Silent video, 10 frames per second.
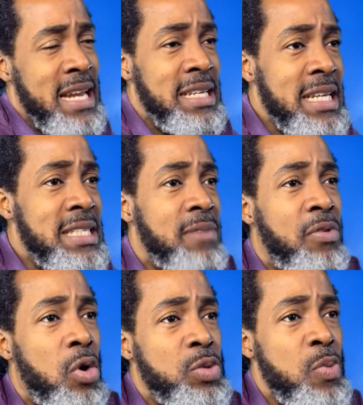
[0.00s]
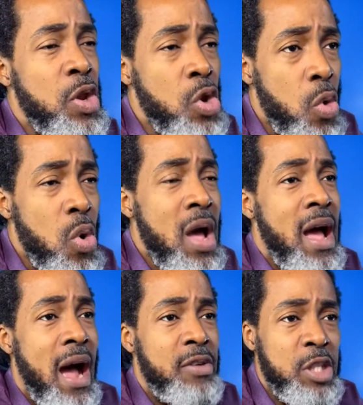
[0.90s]
And these, of course, we know
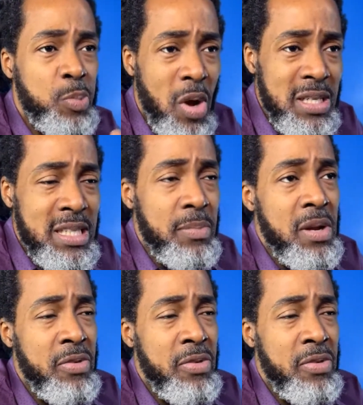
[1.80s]
are responsible